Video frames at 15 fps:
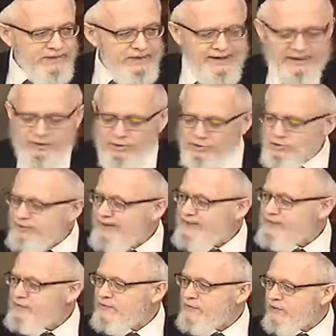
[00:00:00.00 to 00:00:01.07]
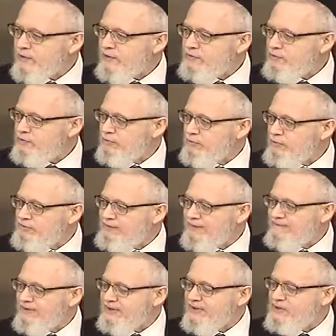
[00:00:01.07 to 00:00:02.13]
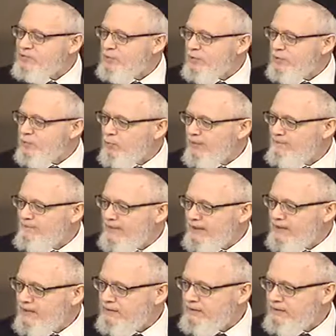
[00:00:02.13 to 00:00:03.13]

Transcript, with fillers: and you transfer it onto something that's worth one penny